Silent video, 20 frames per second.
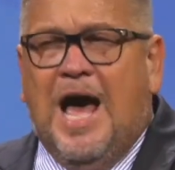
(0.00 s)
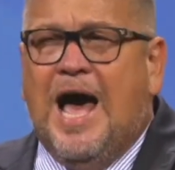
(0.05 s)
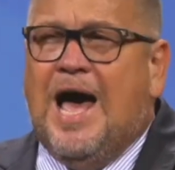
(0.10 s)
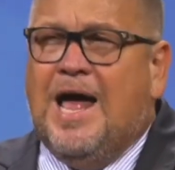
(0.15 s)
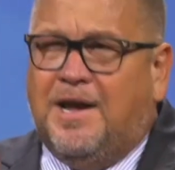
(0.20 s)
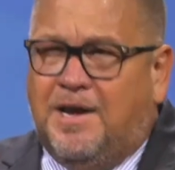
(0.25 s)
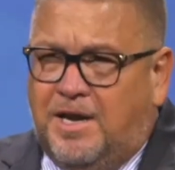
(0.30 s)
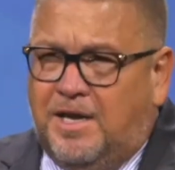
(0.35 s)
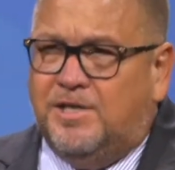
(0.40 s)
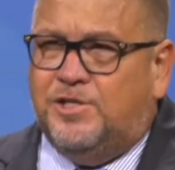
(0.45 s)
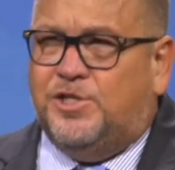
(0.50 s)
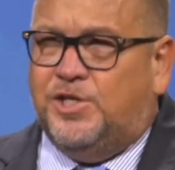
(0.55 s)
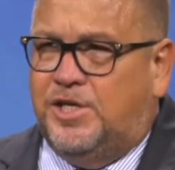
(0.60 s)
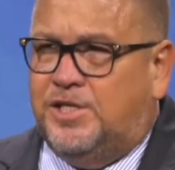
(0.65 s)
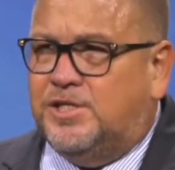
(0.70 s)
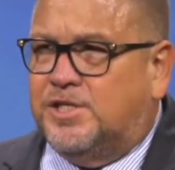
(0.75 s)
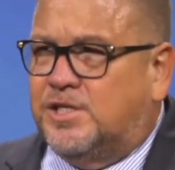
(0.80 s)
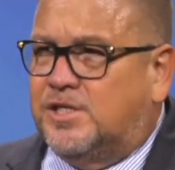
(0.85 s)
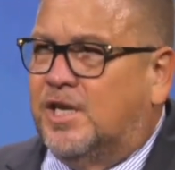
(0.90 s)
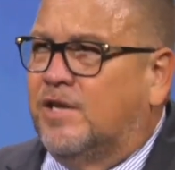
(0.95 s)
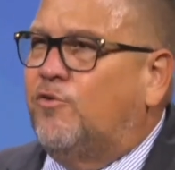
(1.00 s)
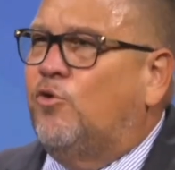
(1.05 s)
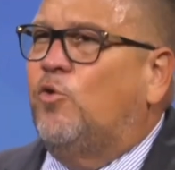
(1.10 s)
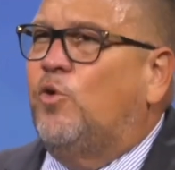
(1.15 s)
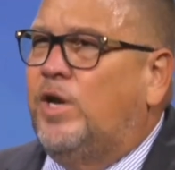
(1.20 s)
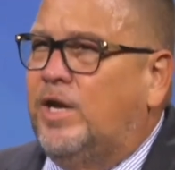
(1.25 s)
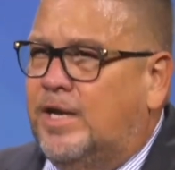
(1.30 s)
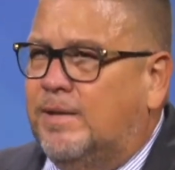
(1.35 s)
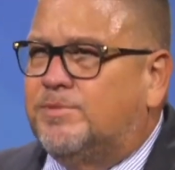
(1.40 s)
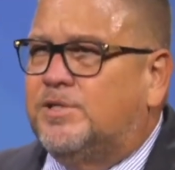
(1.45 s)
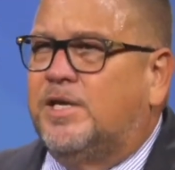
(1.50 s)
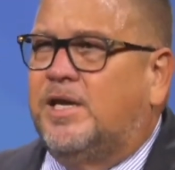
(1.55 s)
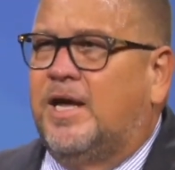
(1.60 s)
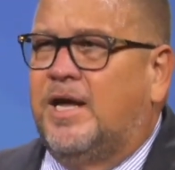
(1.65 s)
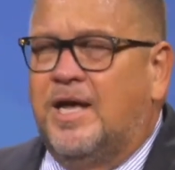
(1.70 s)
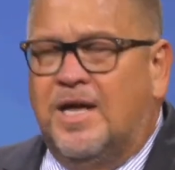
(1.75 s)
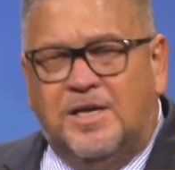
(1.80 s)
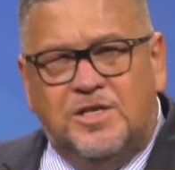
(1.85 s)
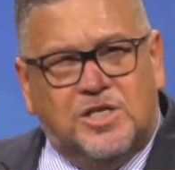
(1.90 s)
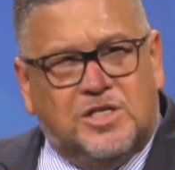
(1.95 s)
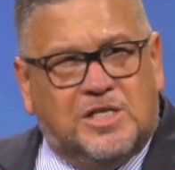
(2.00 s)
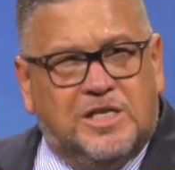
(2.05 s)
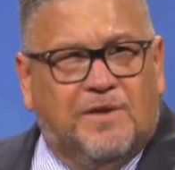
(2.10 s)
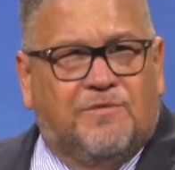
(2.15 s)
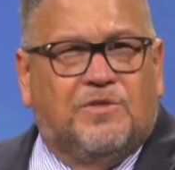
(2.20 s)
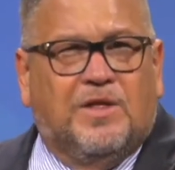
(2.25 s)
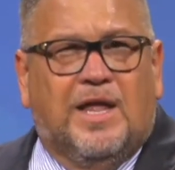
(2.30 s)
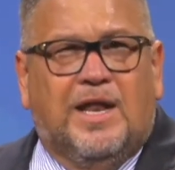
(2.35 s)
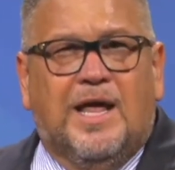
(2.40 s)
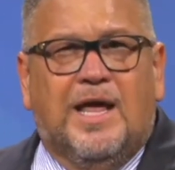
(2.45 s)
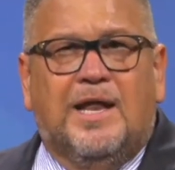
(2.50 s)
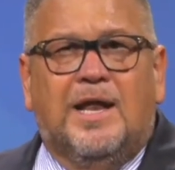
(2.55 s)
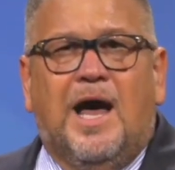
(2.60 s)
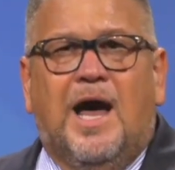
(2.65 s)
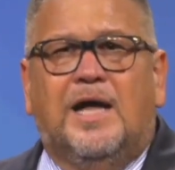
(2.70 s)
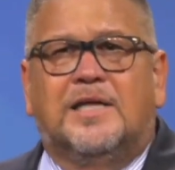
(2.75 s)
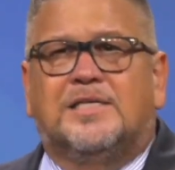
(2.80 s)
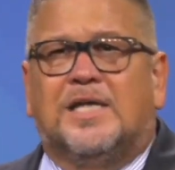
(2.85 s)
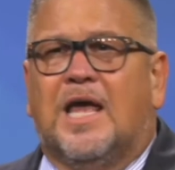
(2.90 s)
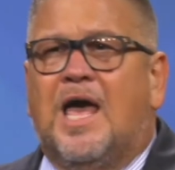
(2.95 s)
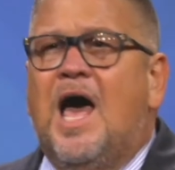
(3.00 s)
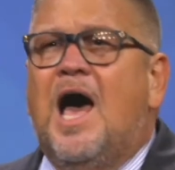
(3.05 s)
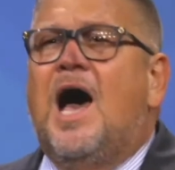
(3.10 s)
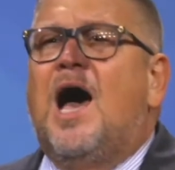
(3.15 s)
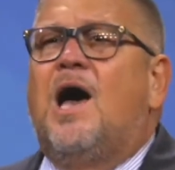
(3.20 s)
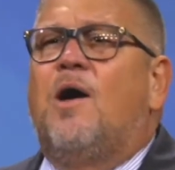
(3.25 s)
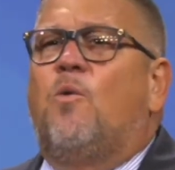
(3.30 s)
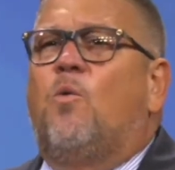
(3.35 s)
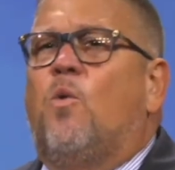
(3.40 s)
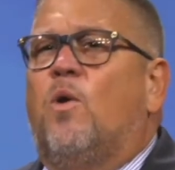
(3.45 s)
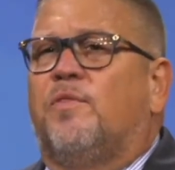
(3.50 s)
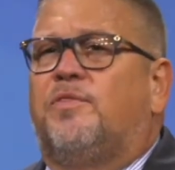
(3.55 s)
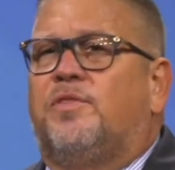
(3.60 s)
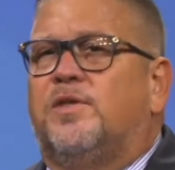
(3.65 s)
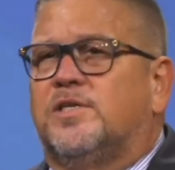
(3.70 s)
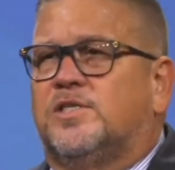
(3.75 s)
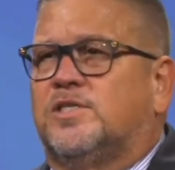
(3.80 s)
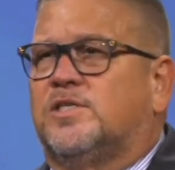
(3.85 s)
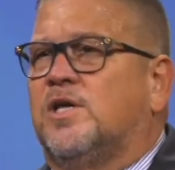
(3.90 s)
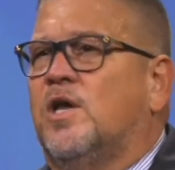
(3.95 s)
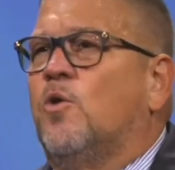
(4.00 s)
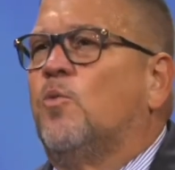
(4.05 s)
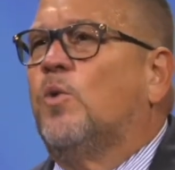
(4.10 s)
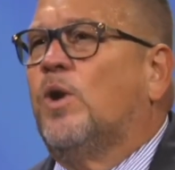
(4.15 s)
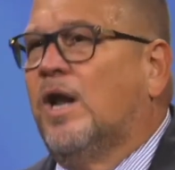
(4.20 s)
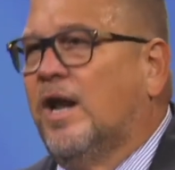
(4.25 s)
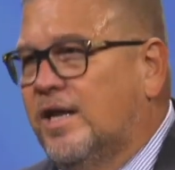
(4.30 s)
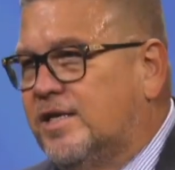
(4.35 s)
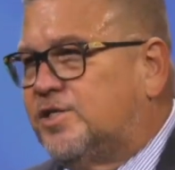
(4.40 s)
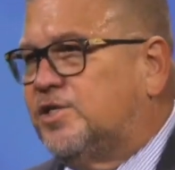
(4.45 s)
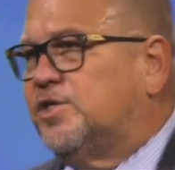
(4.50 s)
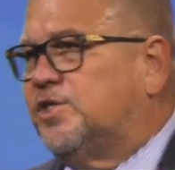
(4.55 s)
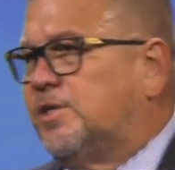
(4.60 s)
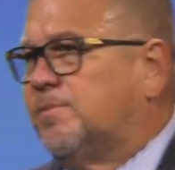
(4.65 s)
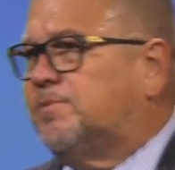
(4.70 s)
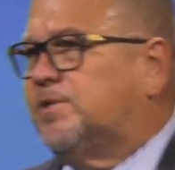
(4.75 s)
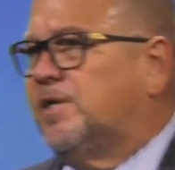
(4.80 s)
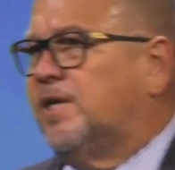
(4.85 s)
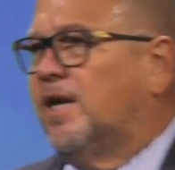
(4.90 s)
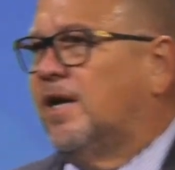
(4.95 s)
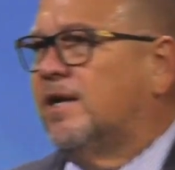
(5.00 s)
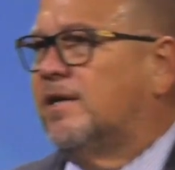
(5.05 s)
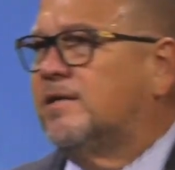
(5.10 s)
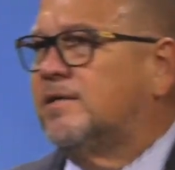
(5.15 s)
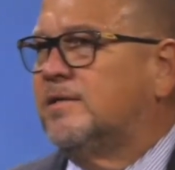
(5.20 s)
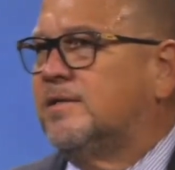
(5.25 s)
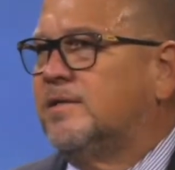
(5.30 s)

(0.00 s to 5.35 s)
I need Jesus. That you need him today, just lift that hand high and say, I want this relationship today.